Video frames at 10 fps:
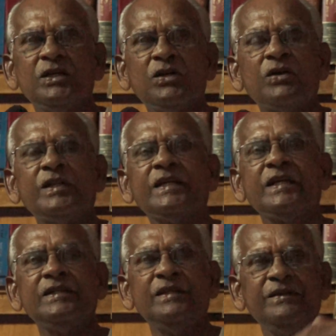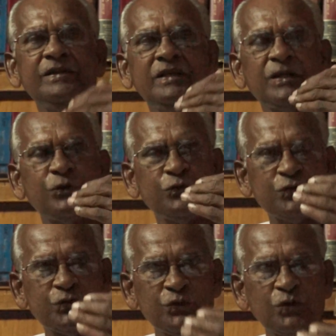not taking the accused
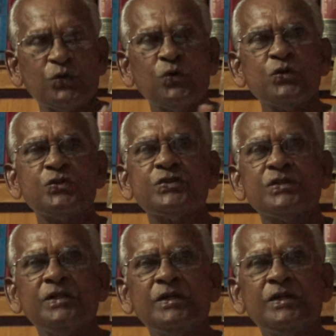to the courts.